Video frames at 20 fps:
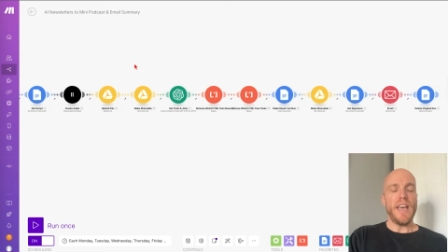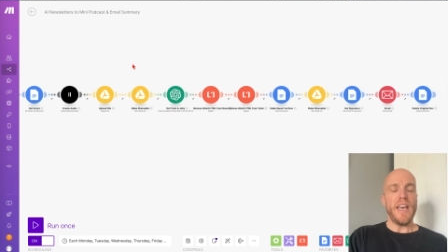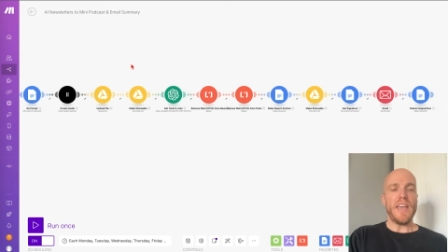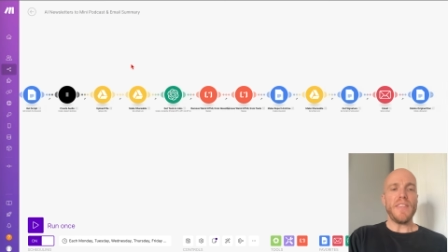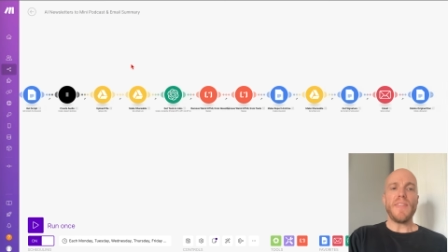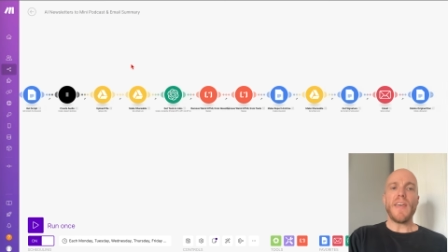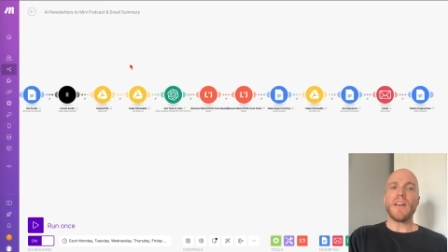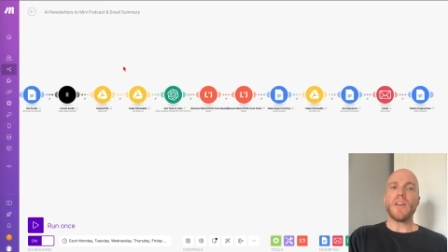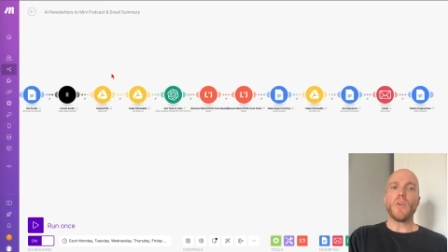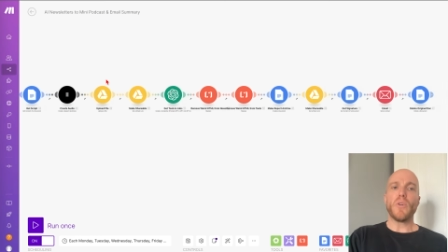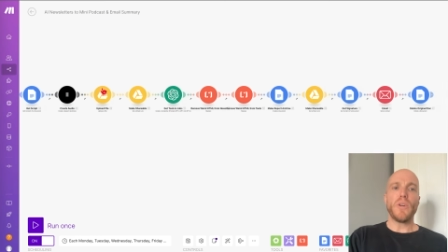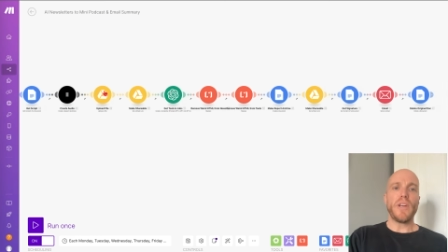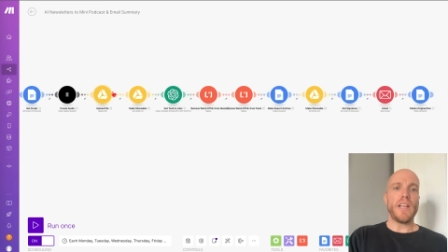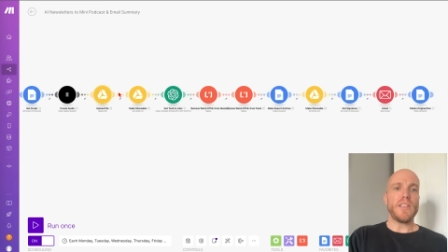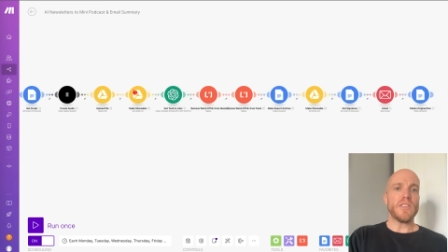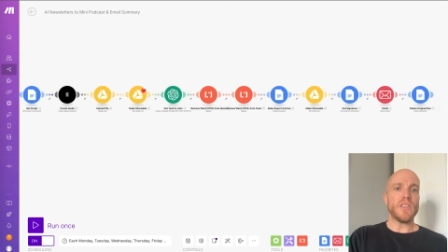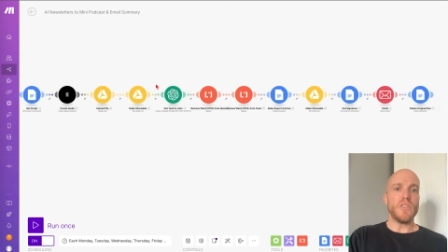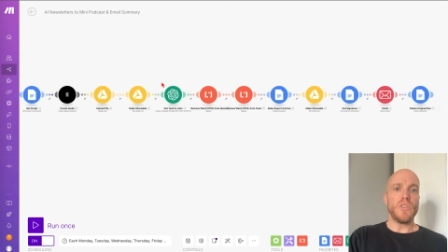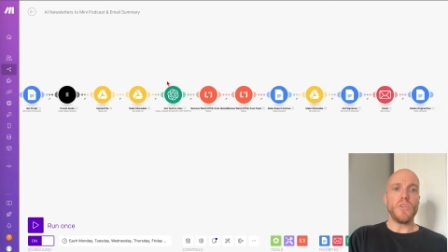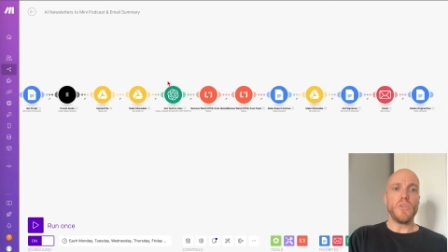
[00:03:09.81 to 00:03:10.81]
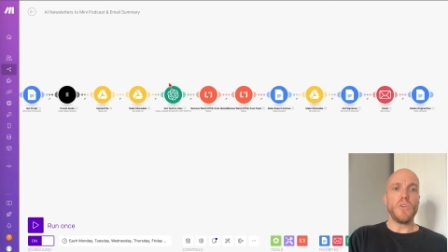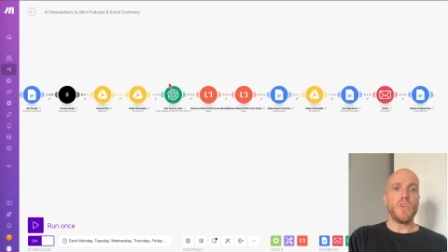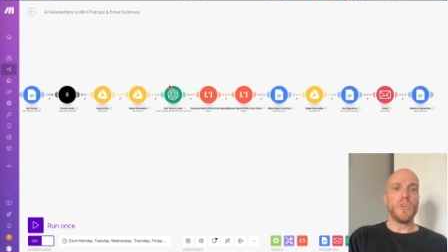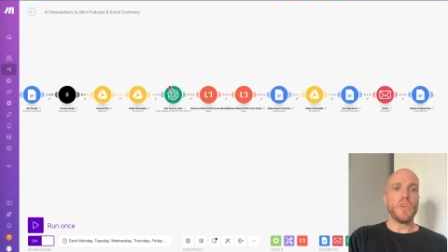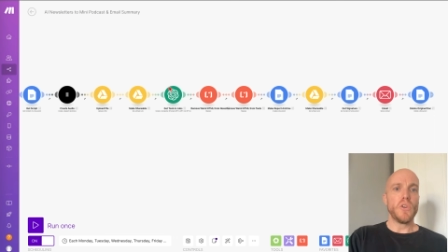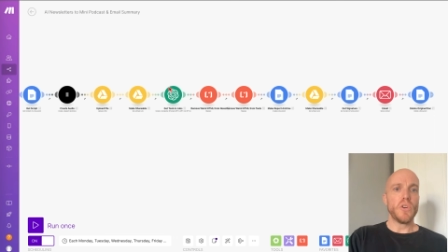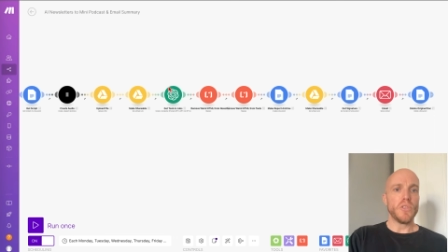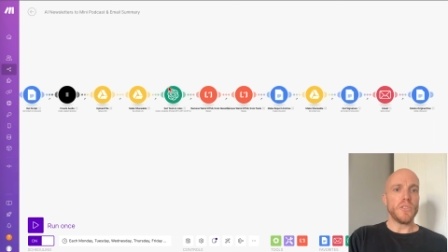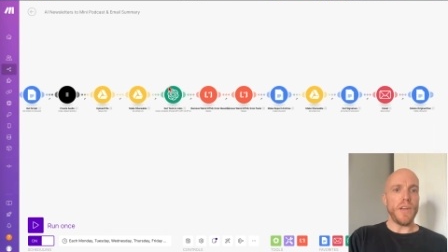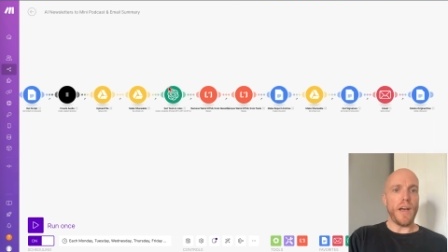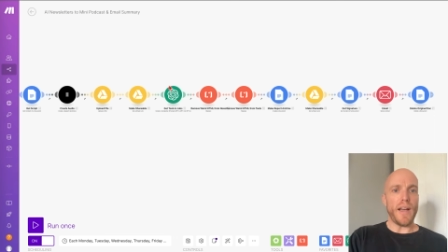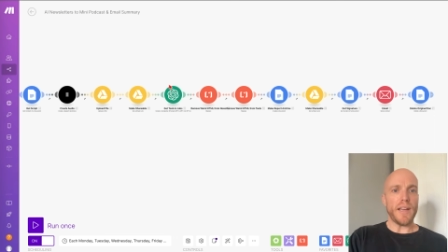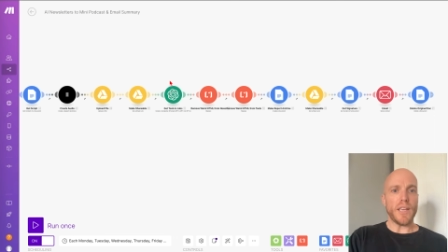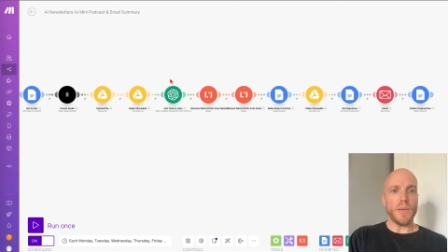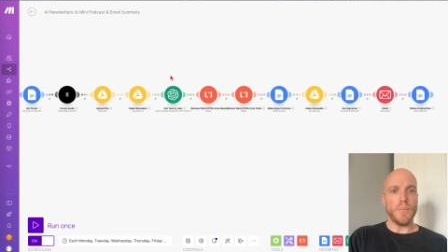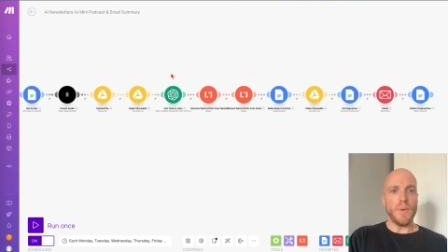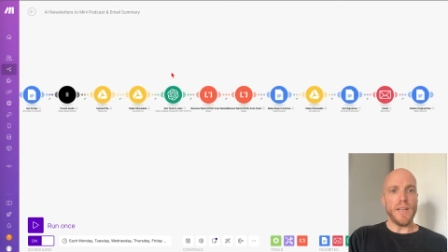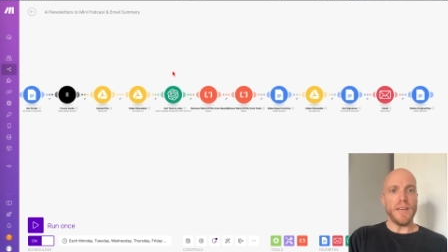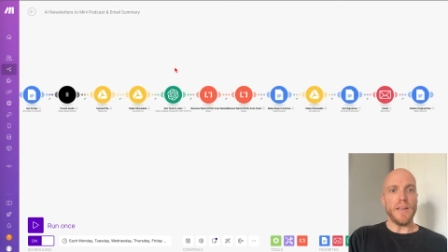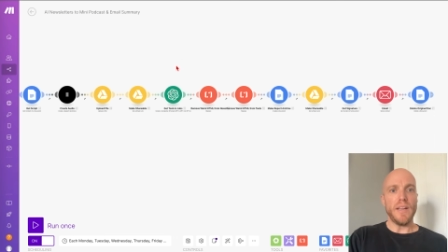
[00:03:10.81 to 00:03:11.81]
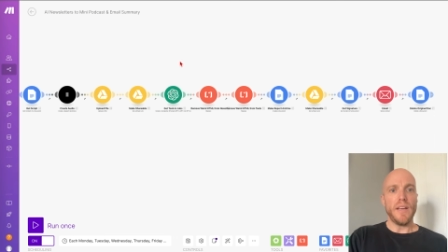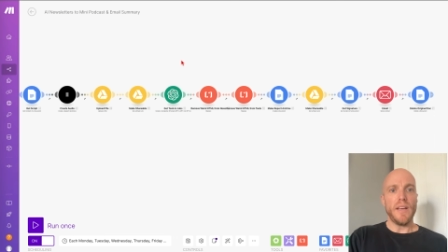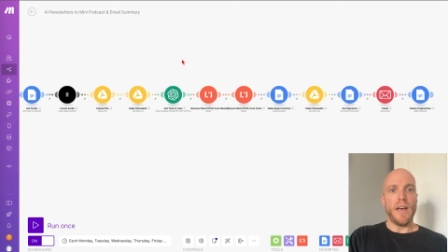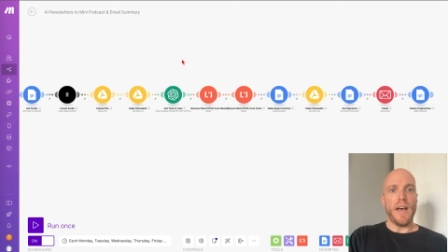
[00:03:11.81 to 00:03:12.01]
It then creates a new Google document